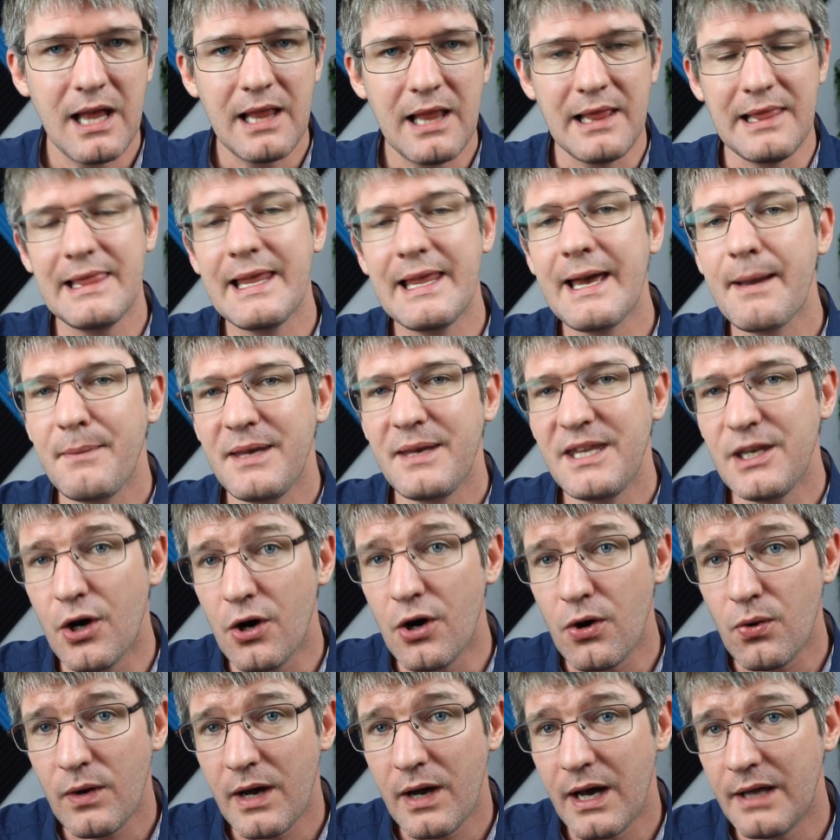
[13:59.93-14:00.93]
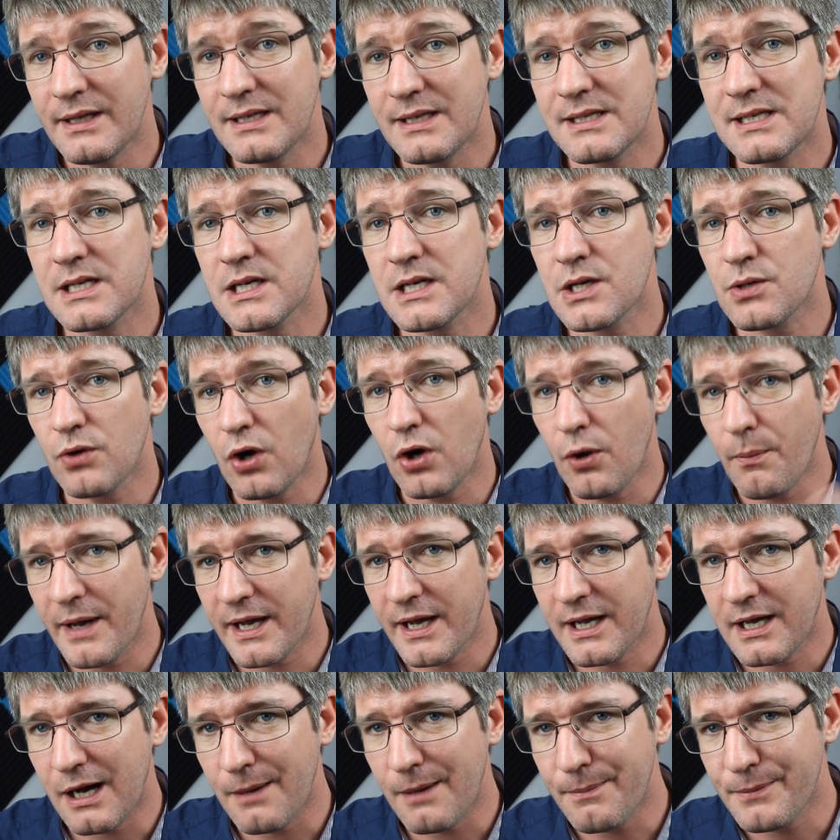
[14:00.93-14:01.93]
Let me know and then scroll
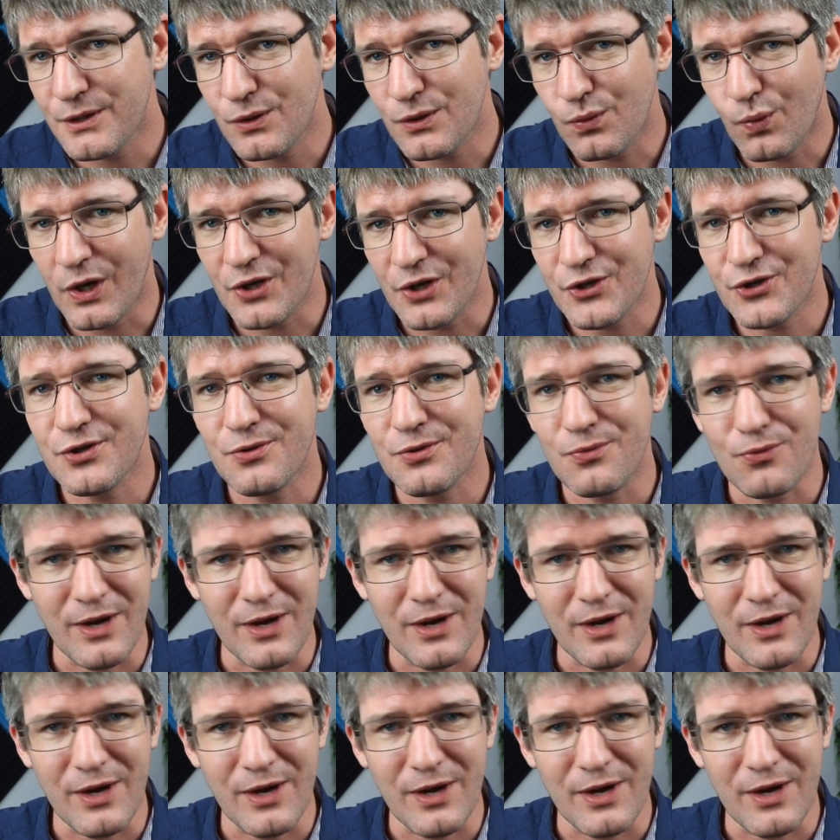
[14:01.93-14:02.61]
back up to watch the